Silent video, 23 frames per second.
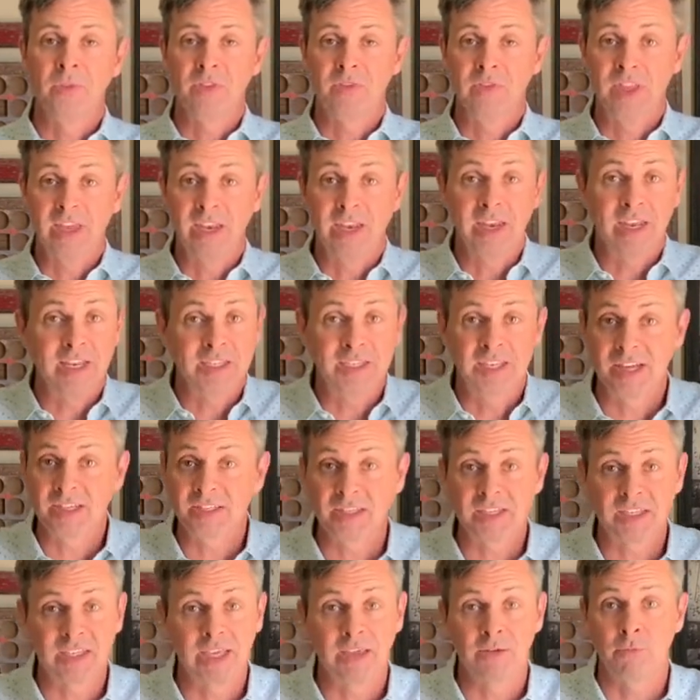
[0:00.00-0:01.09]
then it
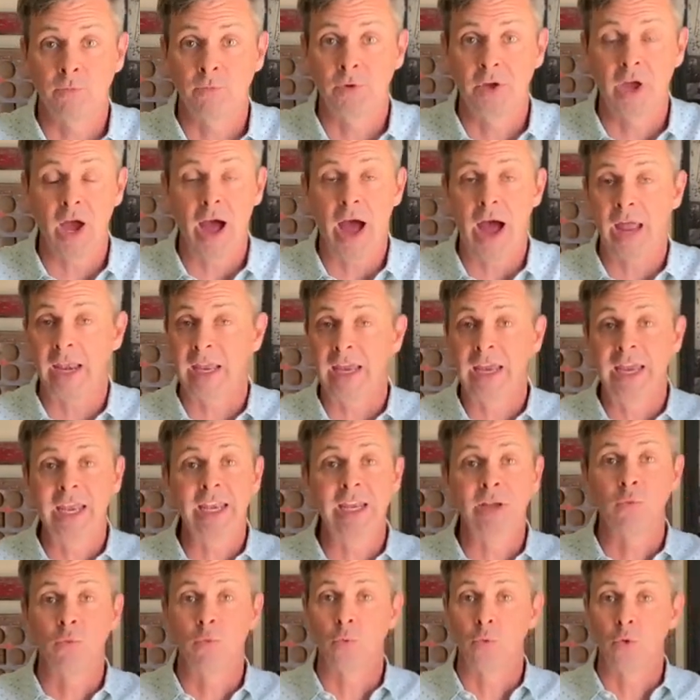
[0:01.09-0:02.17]
doesn't give God
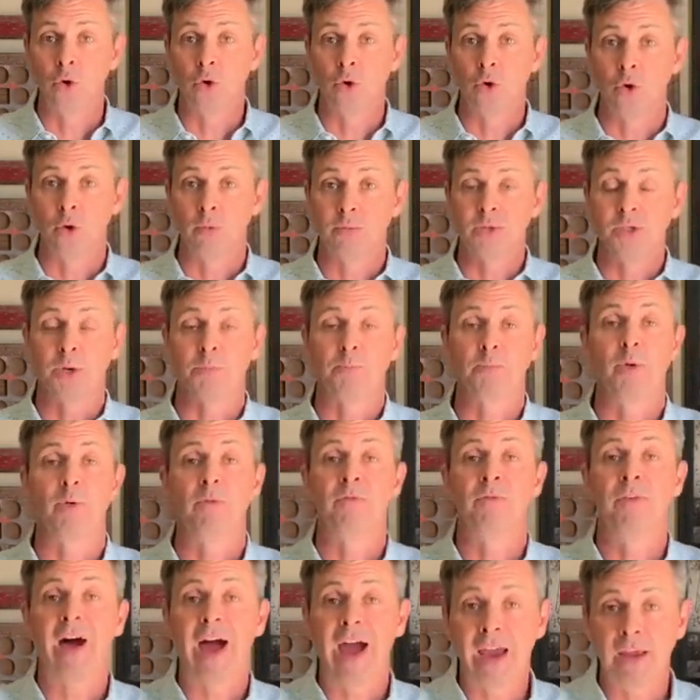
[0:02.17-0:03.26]
any room to
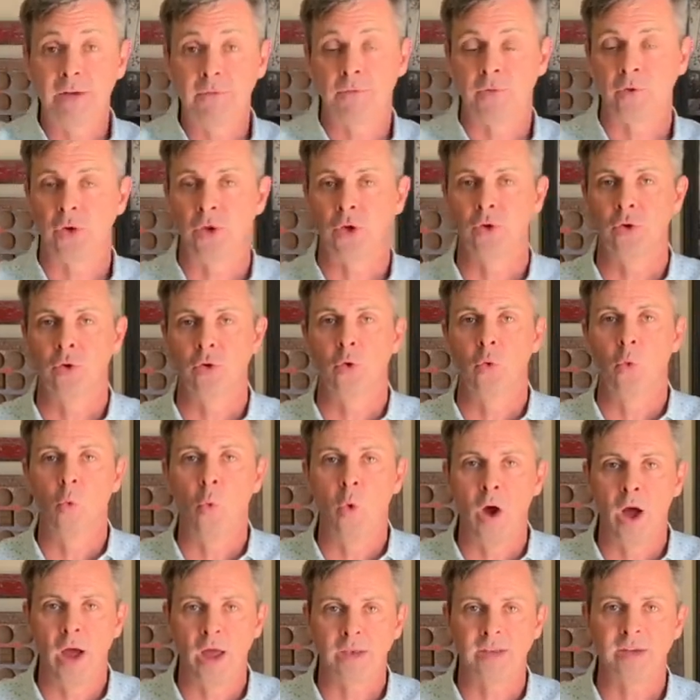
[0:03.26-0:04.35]
provide for you
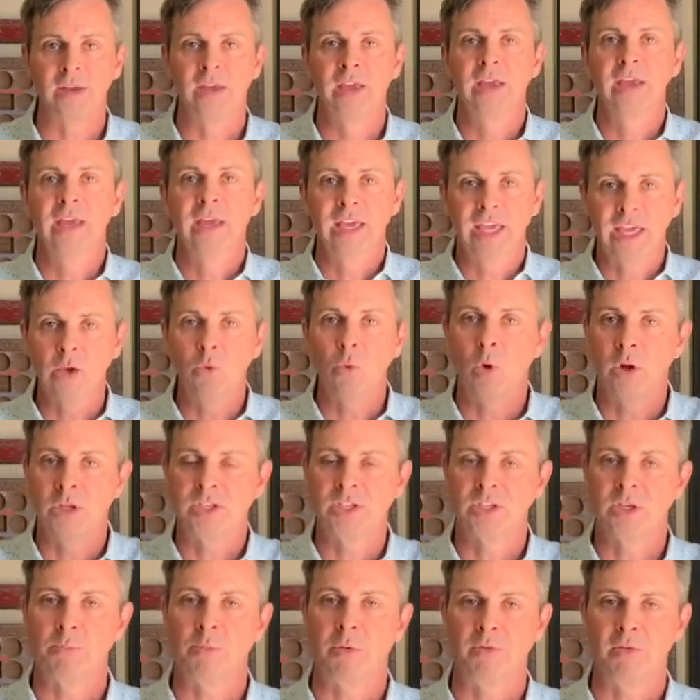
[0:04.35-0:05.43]
what He wants
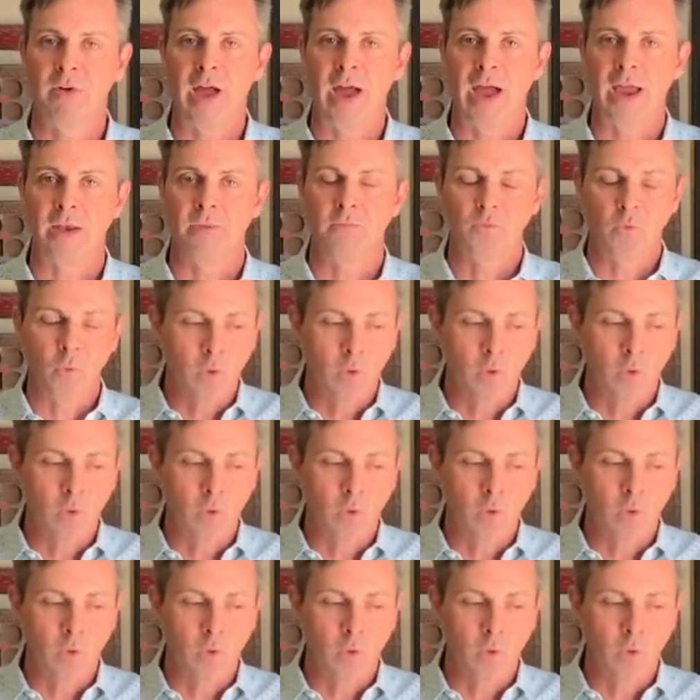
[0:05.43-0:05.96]
to provide.